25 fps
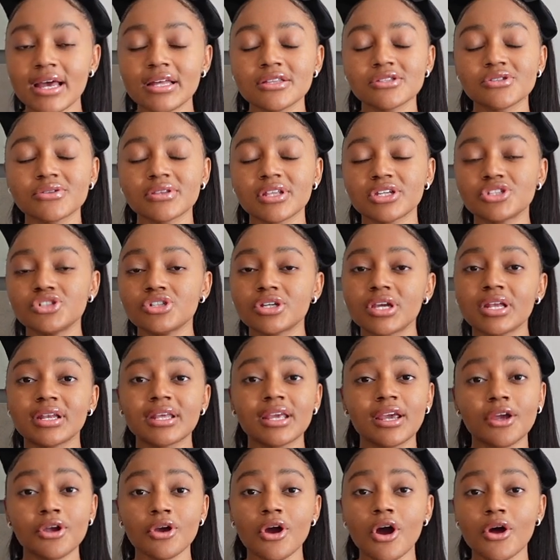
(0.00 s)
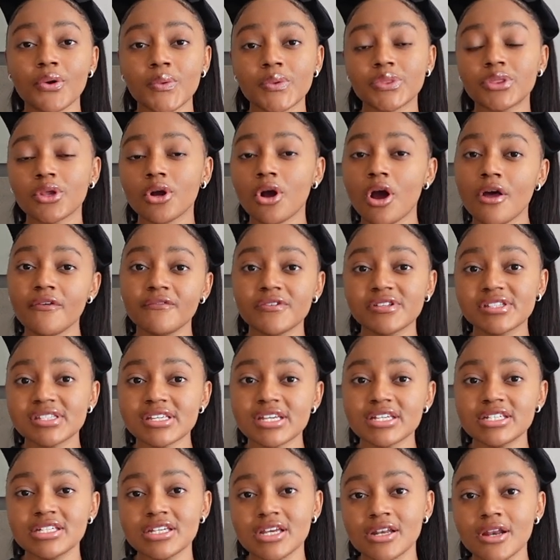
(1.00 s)
and so that you can carry on with the
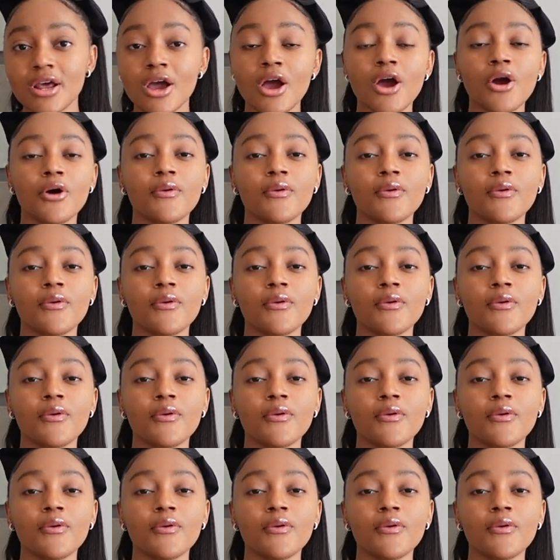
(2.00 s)
conversation